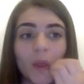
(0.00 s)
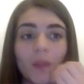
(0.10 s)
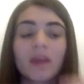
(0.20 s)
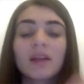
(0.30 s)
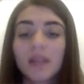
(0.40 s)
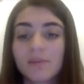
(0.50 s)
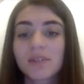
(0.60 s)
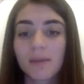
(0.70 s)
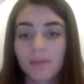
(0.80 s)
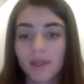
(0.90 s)
claim
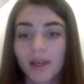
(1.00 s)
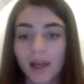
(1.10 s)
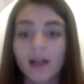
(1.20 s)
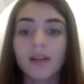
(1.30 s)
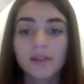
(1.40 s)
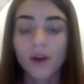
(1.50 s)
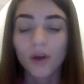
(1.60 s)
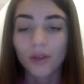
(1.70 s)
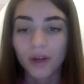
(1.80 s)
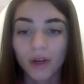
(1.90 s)
something else on
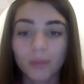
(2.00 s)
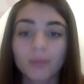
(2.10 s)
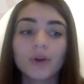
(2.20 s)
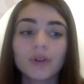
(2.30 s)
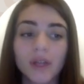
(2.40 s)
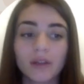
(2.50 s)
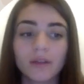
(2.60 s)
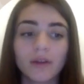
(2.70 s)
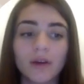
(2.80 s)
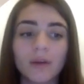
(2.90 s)
their report, and
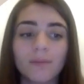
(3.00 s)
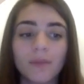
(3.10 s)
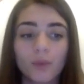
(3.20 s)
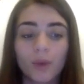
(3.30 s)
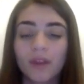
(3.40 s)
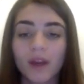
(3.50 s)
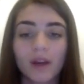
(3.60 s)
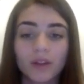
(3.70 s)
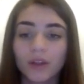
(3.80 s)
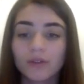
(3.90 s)
the way they are
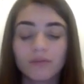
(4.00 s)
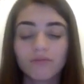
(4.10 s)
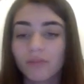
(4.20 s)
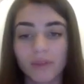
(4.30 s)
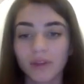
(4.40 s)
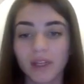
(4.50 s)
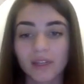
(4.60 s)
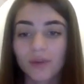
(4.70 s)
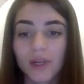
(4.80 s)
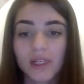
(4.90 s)
not that
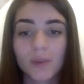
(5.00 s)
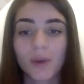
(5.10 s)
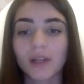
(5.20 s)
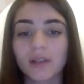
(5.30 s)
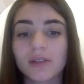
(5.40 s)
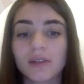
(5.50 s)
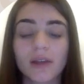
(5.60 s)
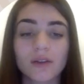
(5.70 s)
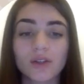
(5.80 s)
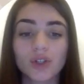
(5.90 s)
transparent is
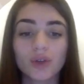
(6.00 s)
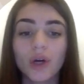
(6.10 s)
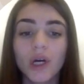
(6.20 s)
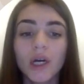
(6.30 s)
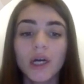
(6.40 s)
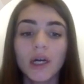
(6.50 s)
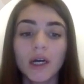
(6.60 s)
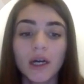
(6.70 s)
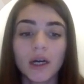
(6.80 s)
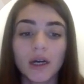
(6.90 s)
another issue.
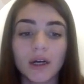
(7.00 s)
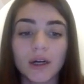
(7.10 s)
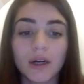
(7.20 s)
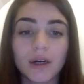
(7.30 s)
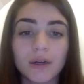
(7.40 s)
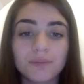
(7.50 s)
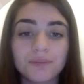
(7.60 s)
Um,